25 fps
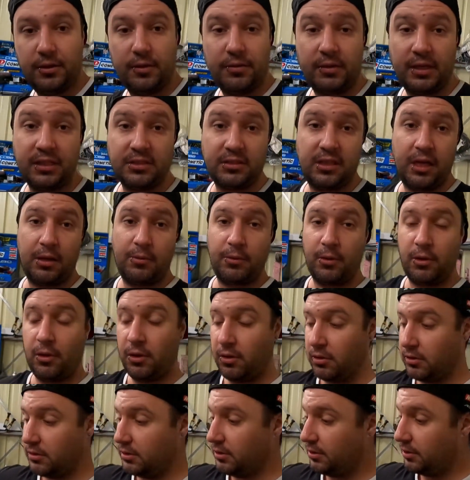things are coming
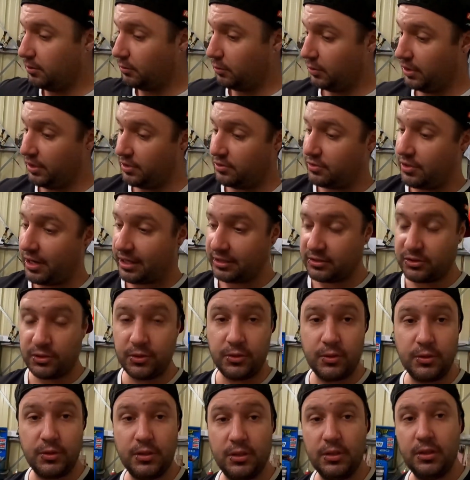along. We'll hit the track
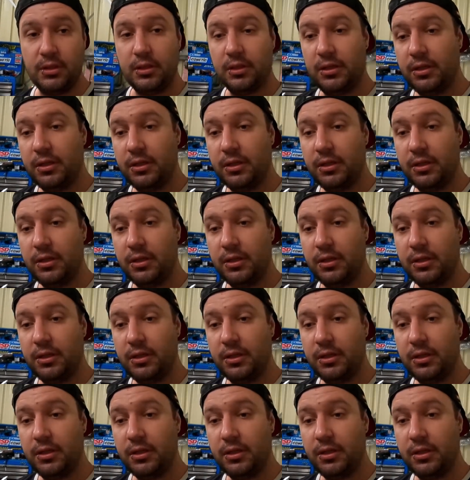soon.